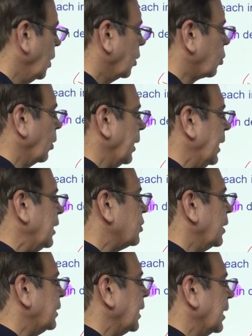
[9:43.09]
So each
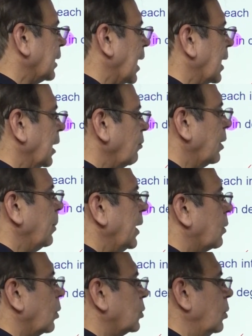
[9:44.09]
interior angle will be
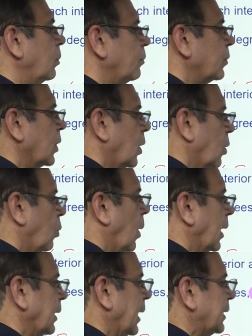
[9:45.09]
equal to
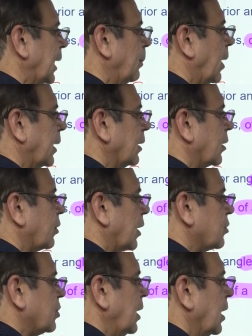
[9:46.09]
180 minus
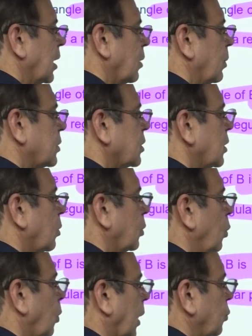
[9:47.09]
60, which is equal
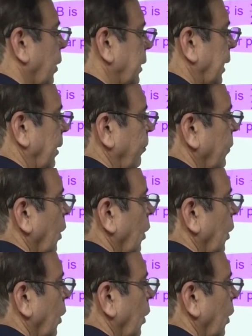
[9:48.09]
to 120.